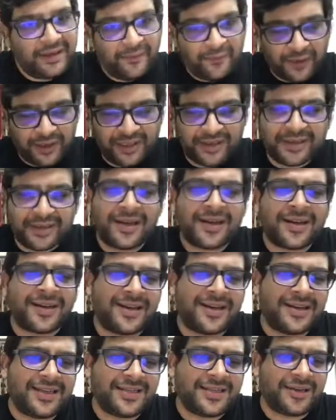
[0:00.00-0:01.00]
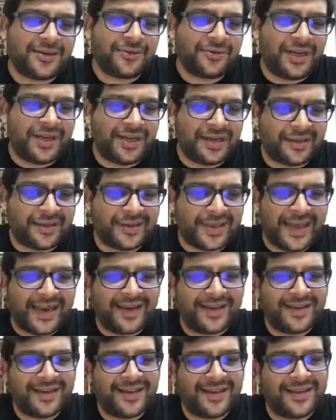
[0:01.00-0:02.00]
For the third condition to
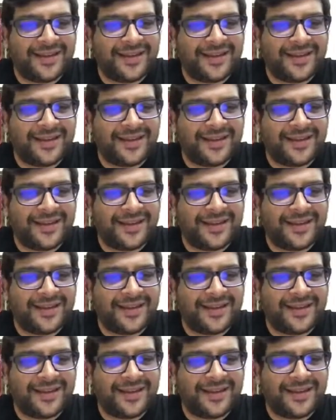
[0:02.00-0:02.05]
intersect,